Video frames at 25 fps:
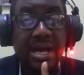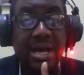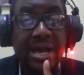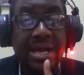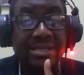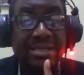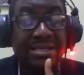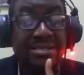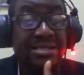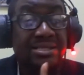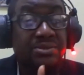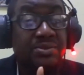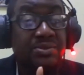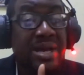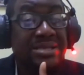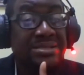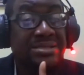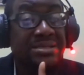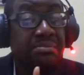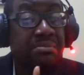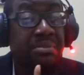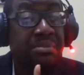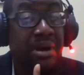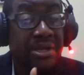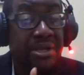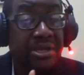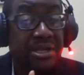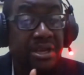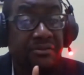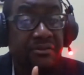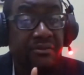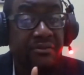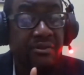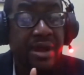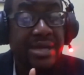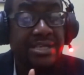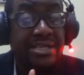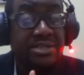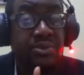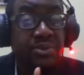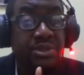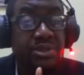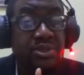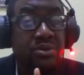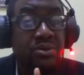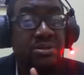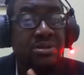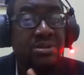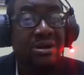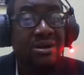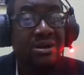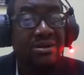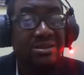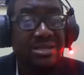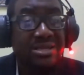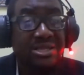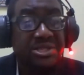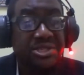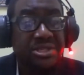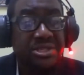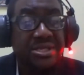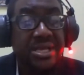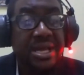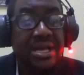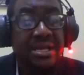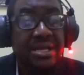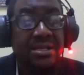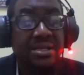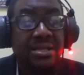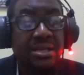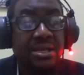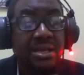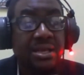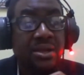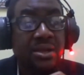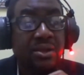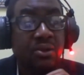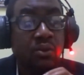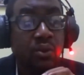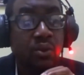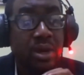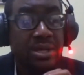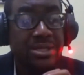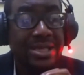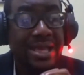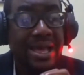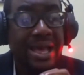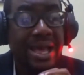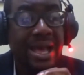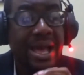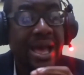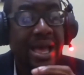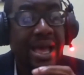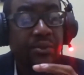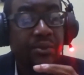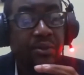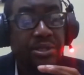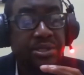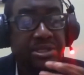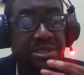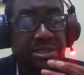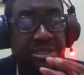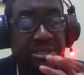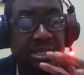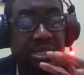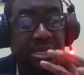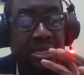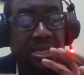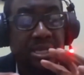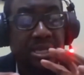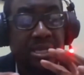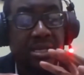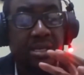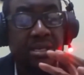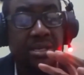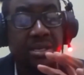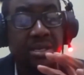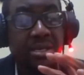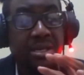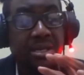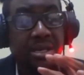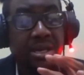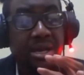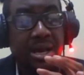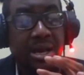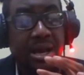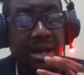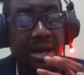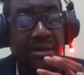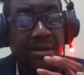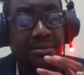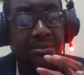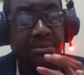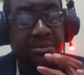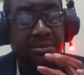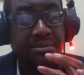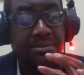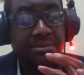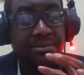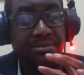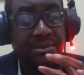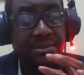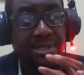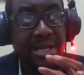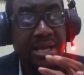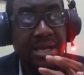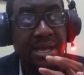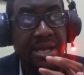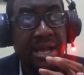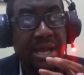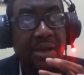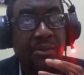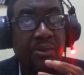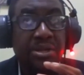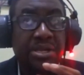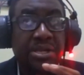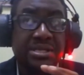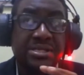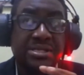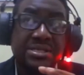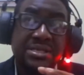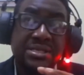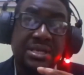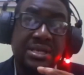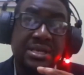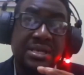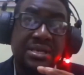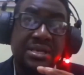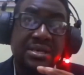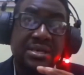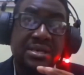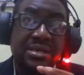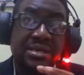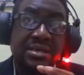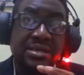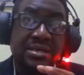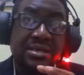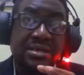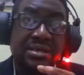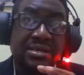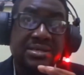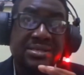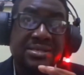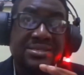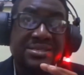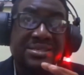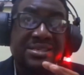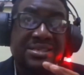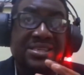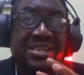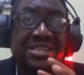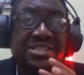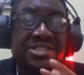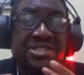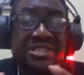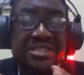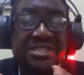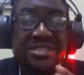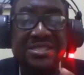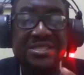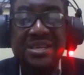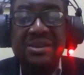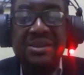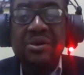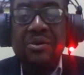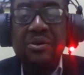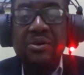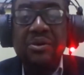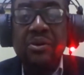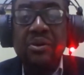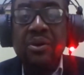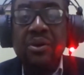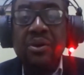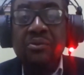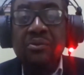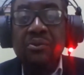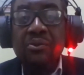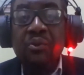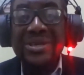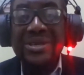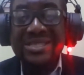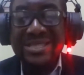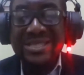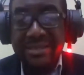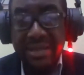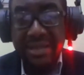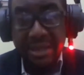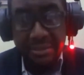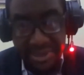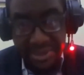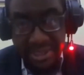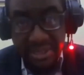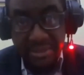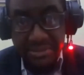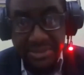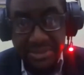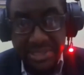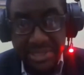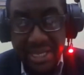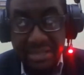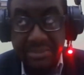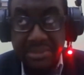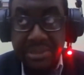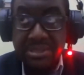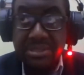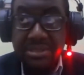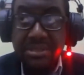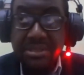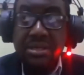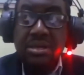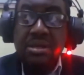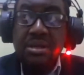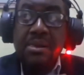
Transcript: and this is why as the body of Christ, we don't understand what I would say, I want to say synergistic wisdom sometimes,